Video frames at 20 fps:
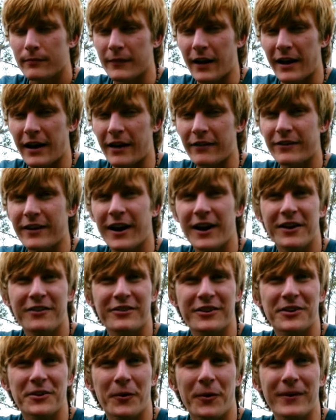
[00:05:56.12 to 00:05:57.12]
And I've kind
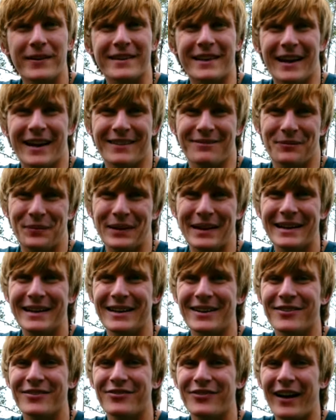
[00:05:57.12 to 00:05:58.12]
of ignored that
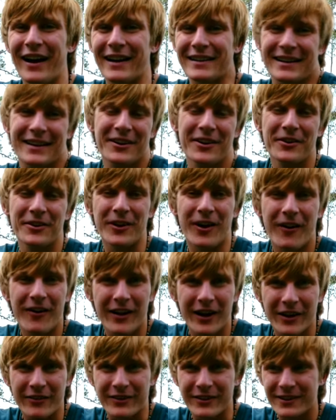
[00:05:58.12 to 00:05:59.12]
blatant fact. I know y'all
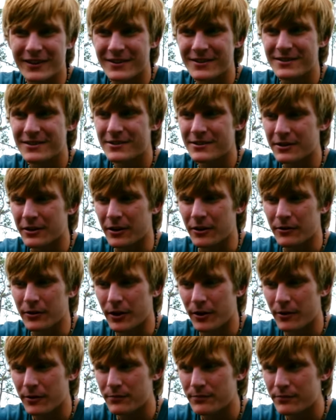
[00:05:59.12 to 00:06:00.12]
haven't because, you know,
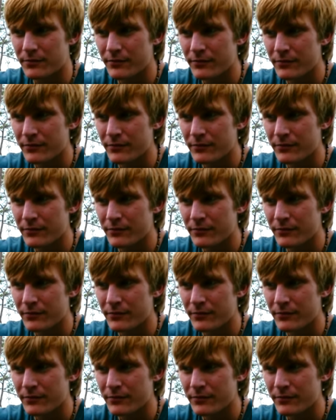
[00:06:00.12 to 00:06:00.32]
y'all